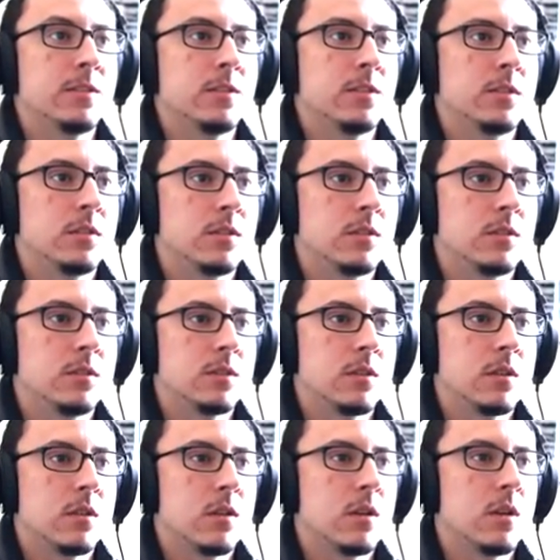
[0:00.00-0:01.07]

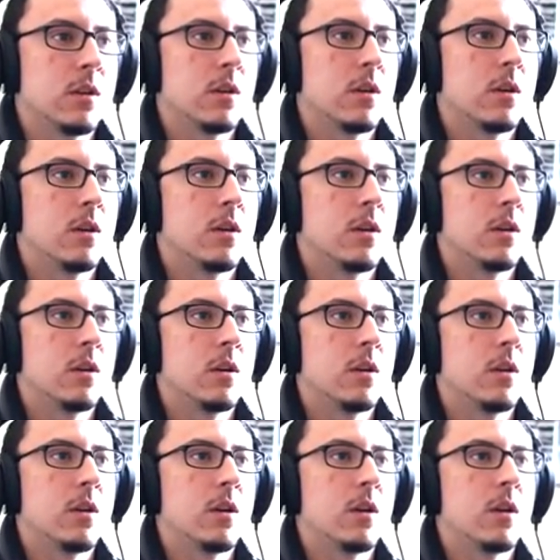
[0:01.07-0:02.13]

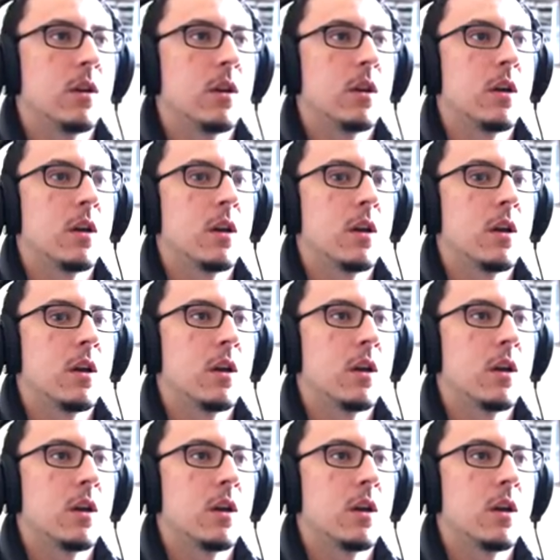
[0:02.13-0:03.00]
Nothing is said.